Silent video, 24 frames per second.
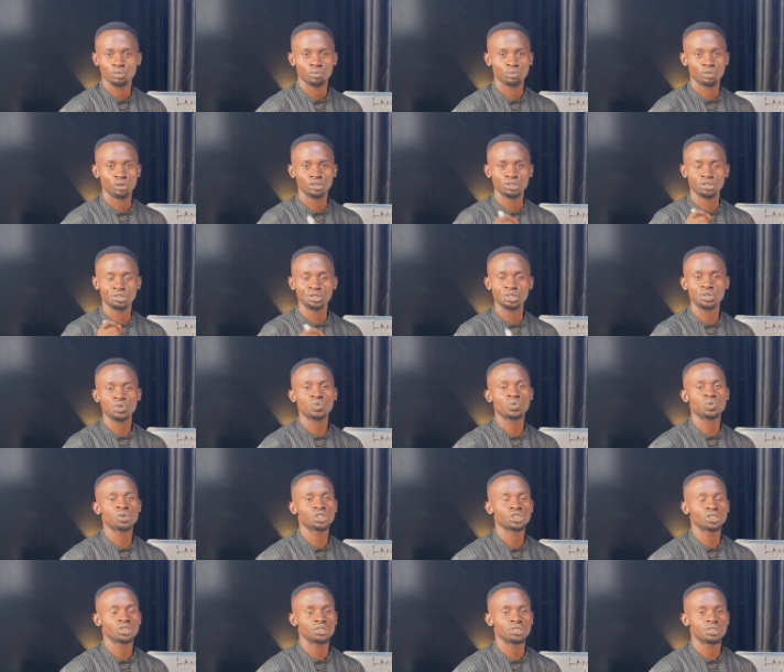But the real
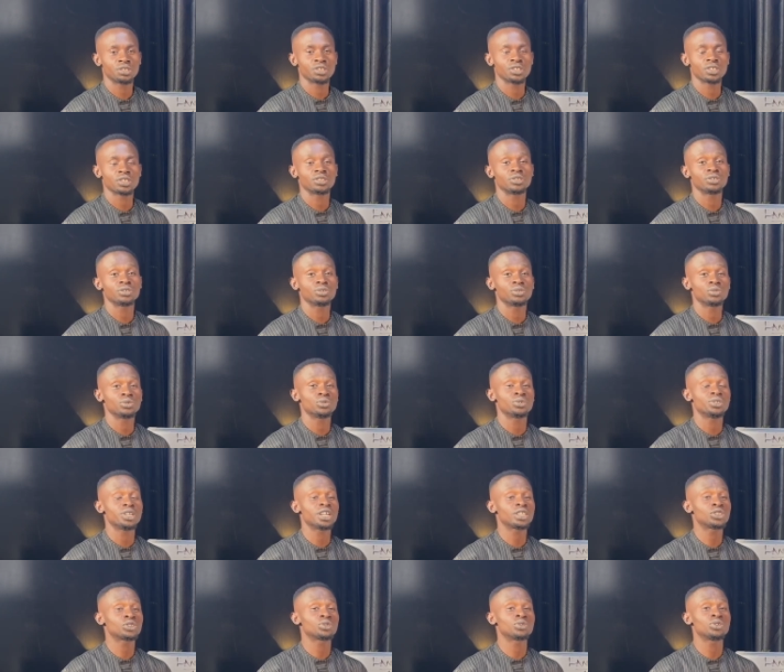question is, do
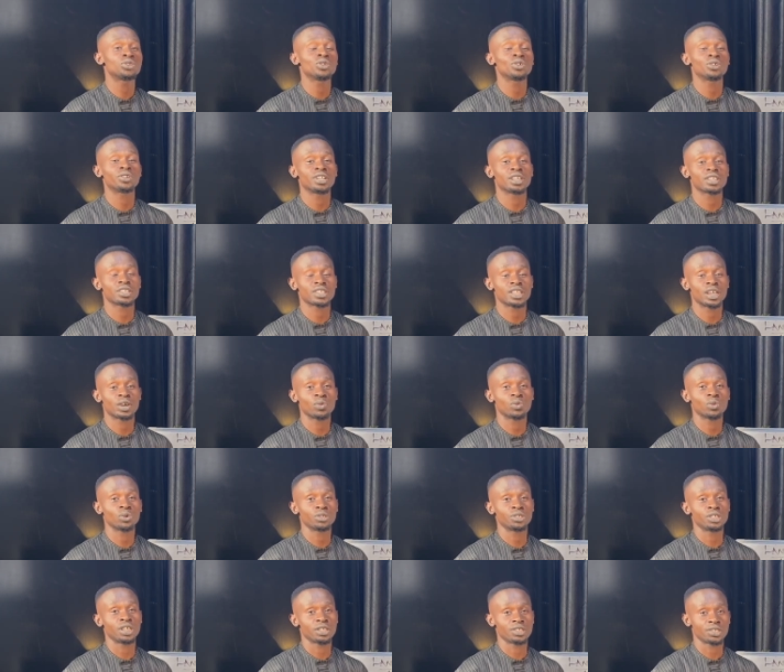they truly understand
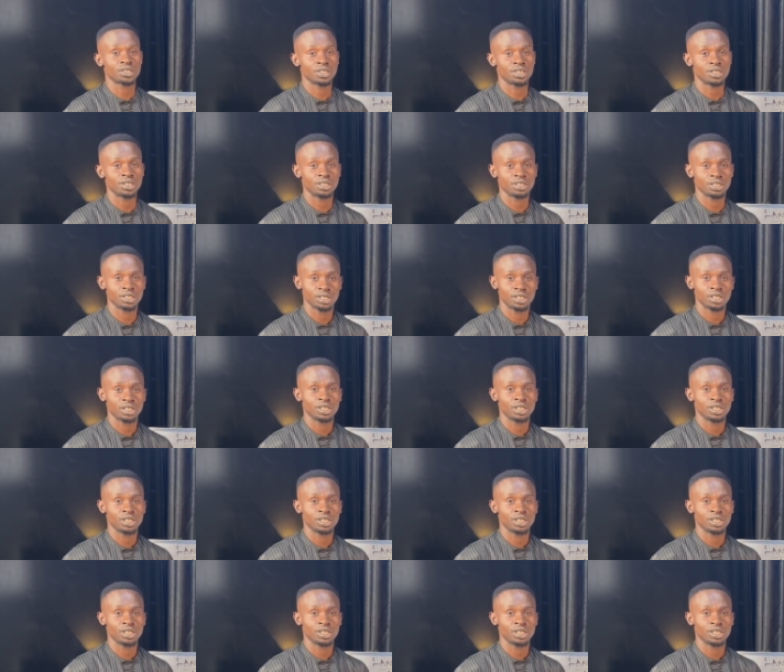what they are saying?